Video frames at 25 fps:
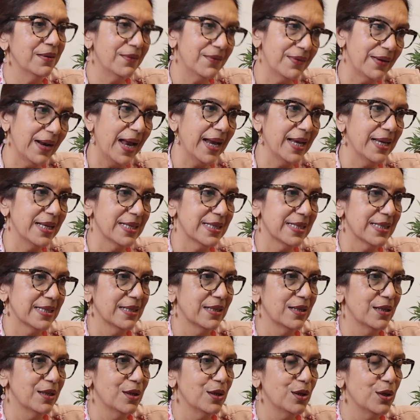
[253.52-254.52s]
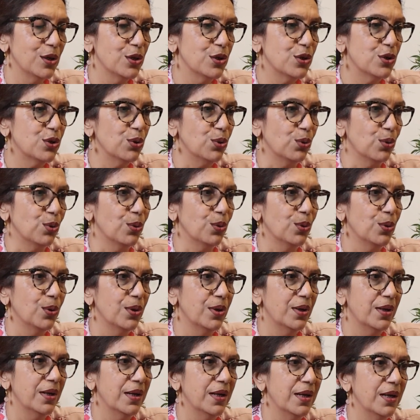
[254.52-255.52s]
Right. So,
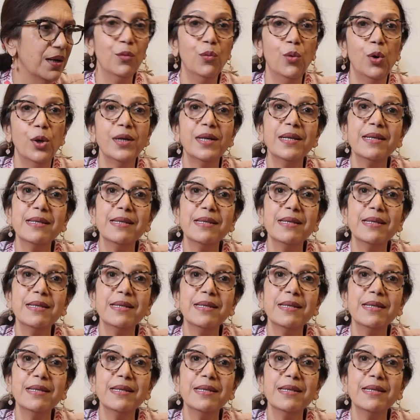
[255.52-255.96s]
what